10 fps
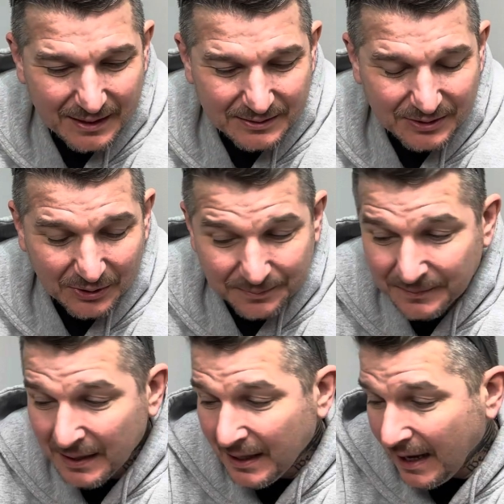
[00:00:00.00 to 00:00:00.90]
So
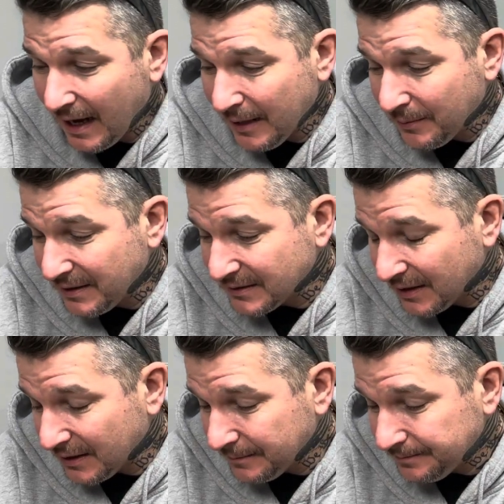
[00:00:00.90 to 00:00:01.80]
anyways,
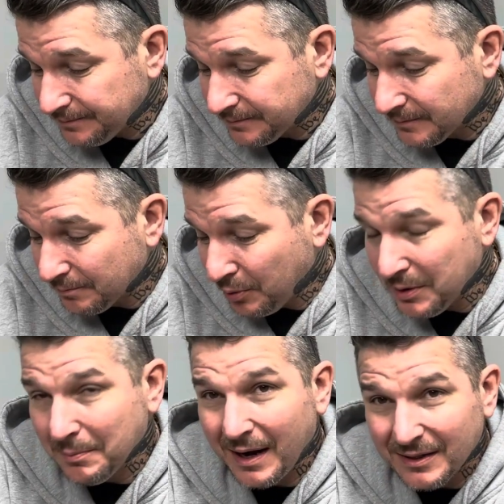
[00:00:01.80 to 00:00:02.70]
putting the
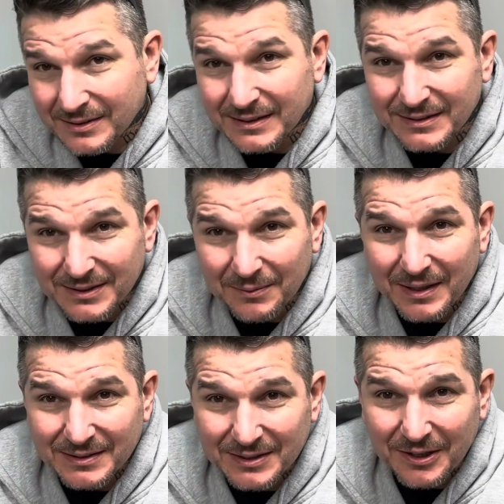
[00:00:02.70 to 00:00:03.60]
miles in is
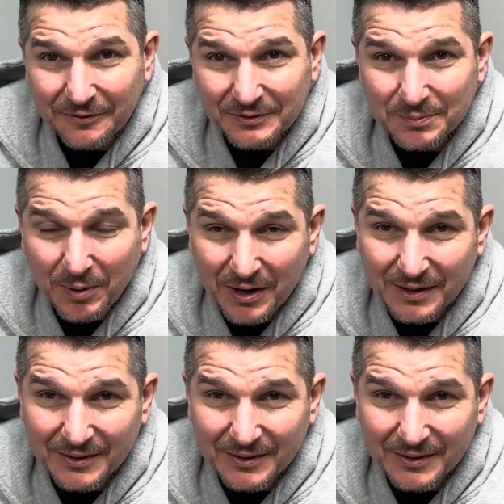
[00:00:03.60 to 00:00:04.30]
the toughest part.